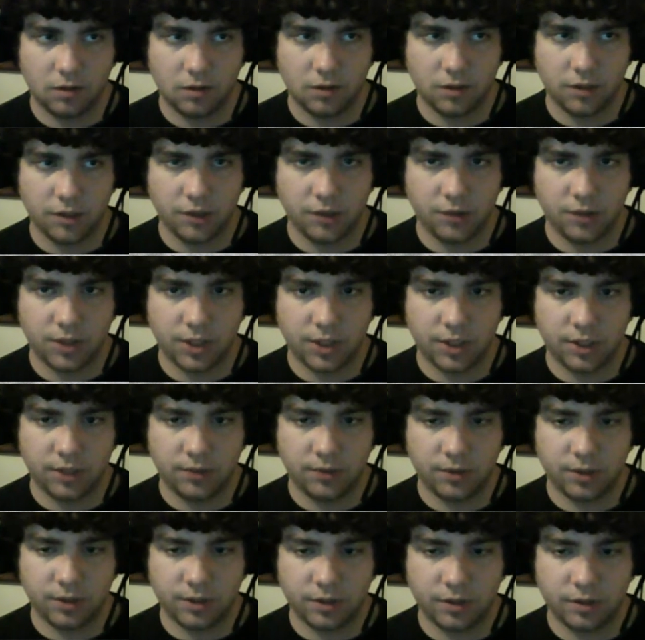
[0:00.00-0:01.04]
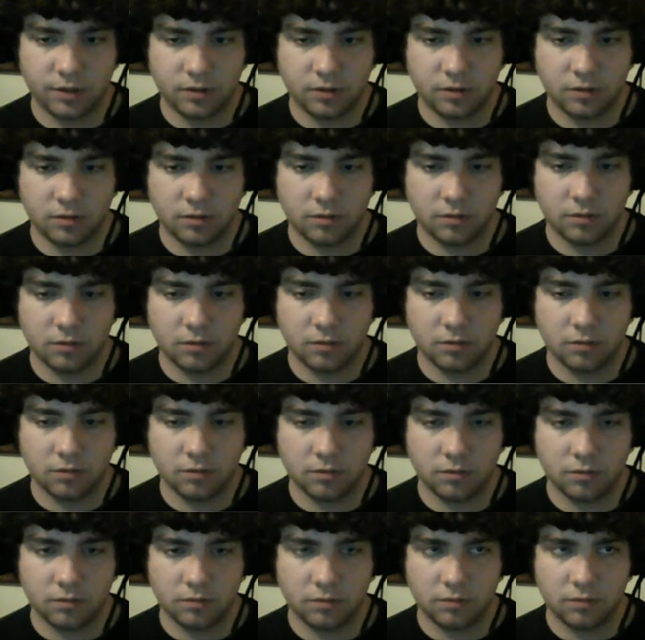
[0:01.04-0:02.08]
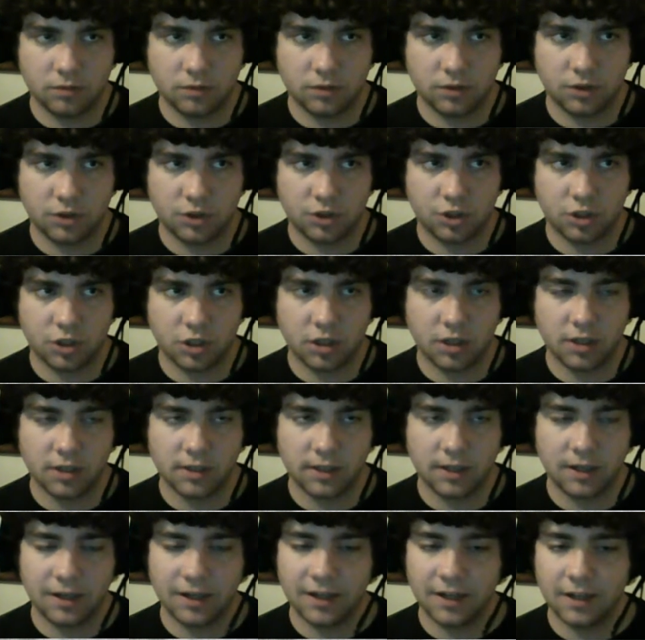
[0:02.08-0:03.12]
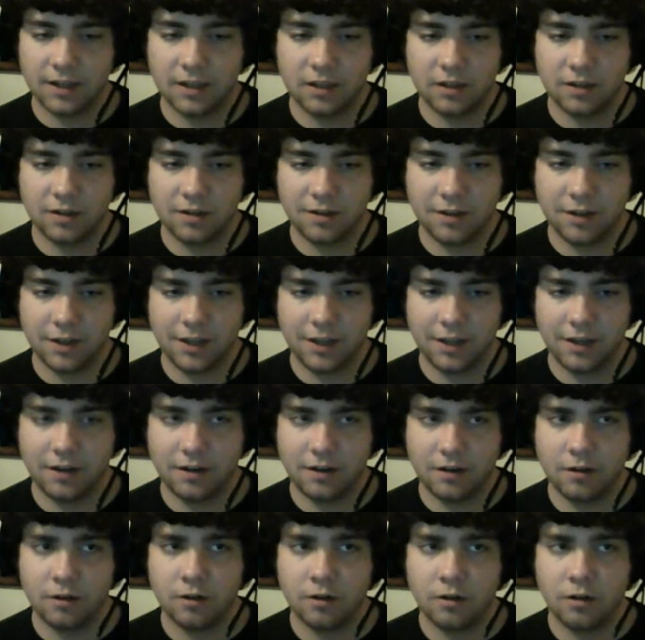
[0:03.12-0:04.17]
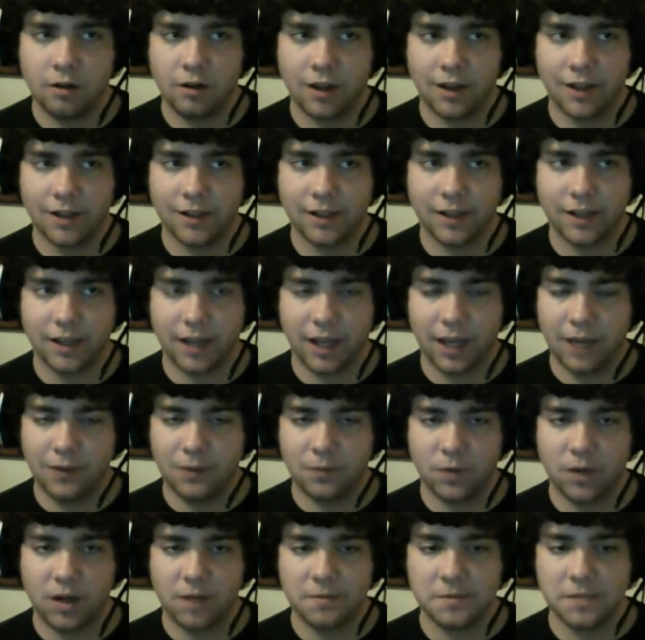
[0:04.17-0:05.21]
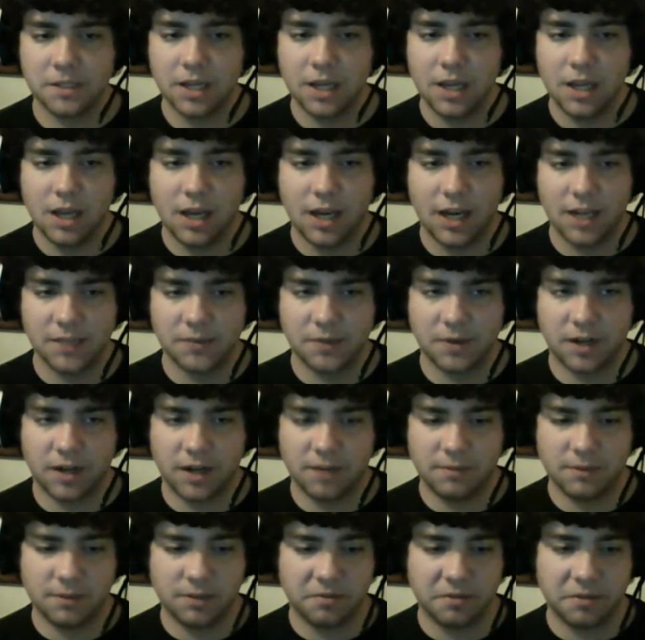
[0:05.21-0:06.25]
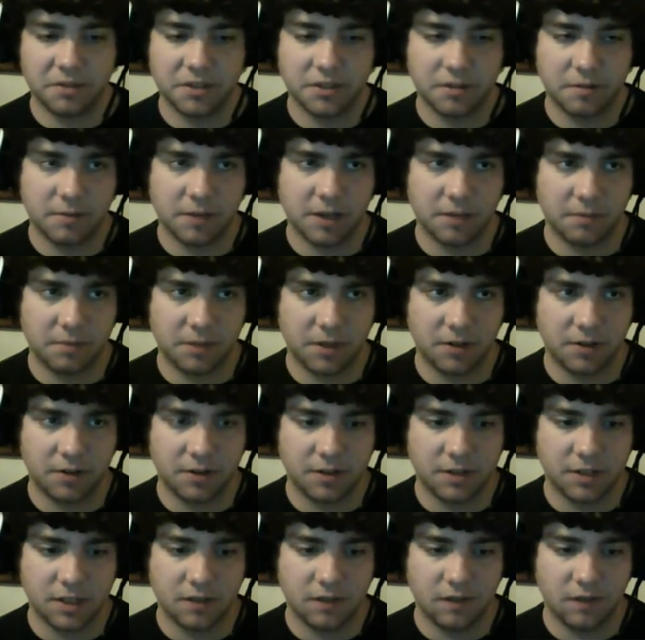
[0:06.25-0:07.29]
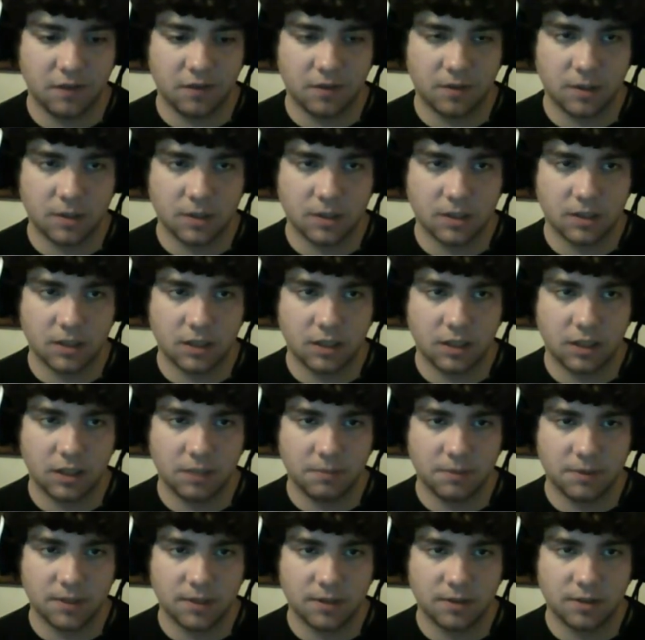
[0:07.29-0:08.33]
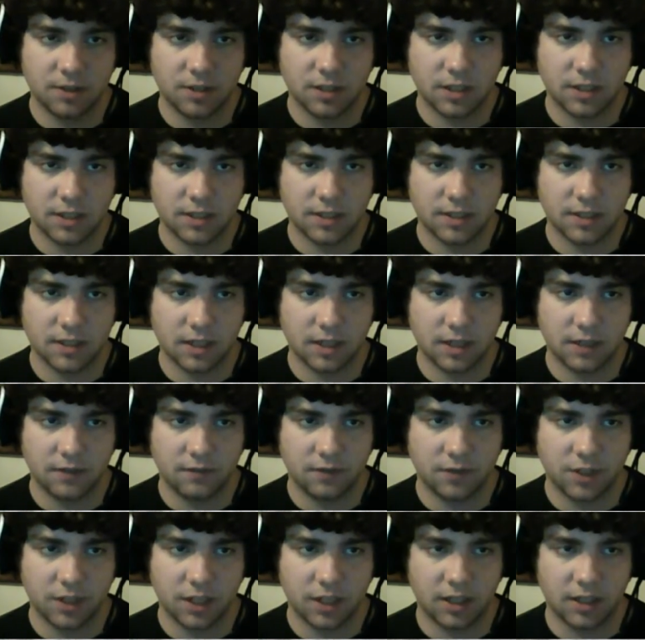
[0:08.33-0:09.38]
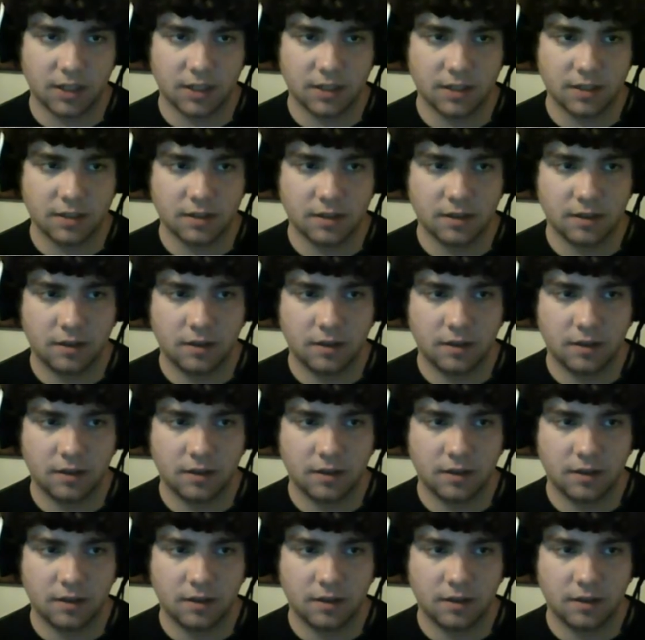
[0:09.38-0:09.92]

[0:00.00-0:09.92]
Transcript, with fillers: Do do do do do, chug a lugging along here at like eight frames. I swear, I'm gonna restart my computer and stuff after this uh, episode just because it's kind of ridiculous.